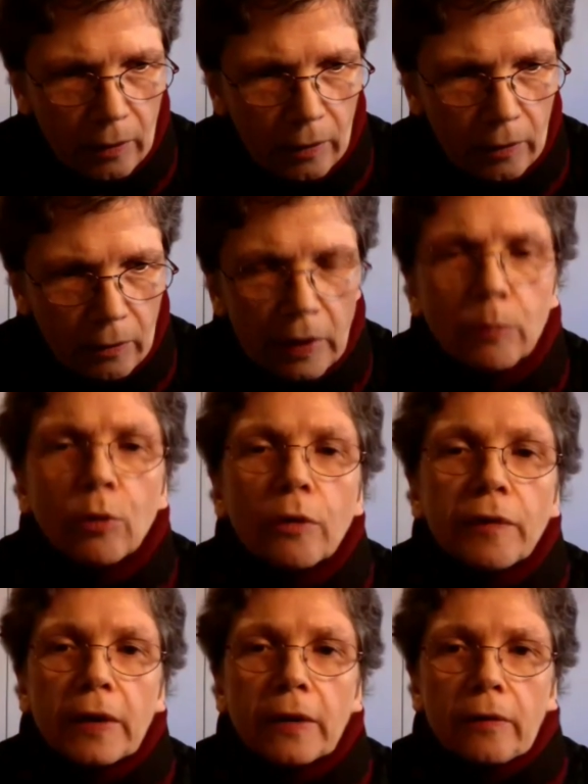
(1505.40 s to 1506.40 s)

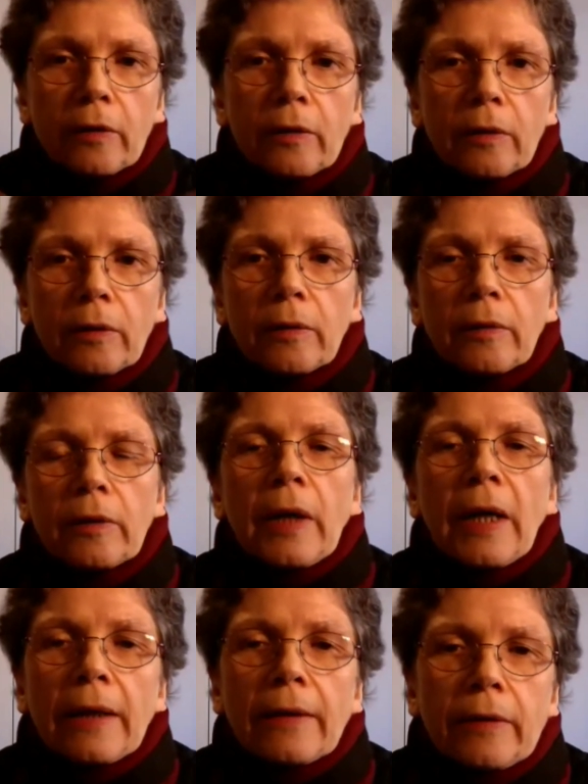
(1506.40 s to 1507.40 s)
removing the
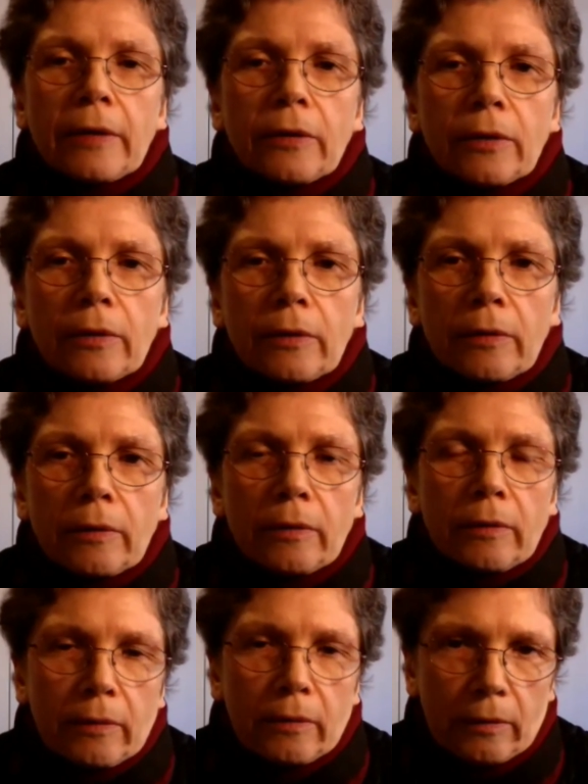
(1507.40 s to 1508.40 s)
hats in the
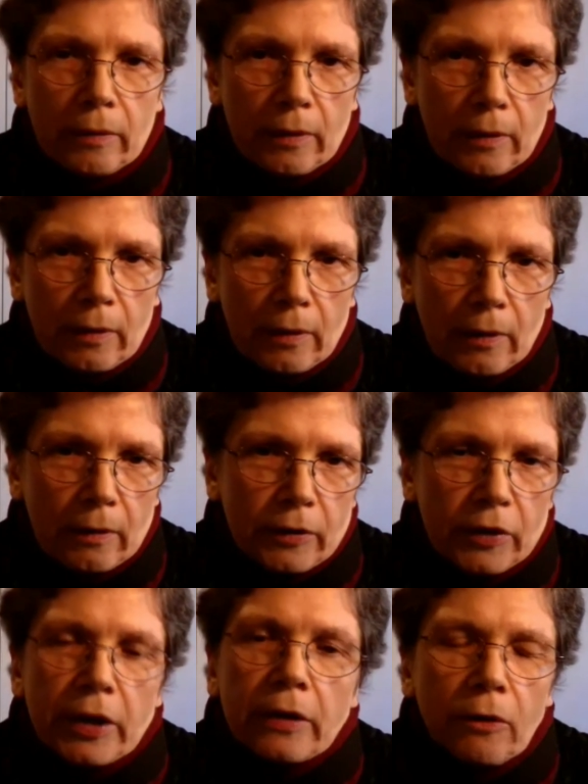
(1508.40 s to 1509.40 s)

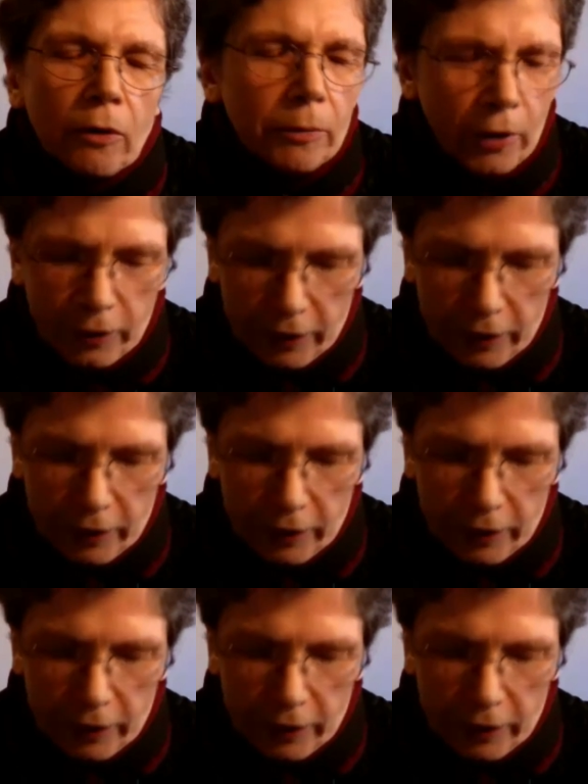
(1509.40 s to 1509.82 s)
Ching, no, not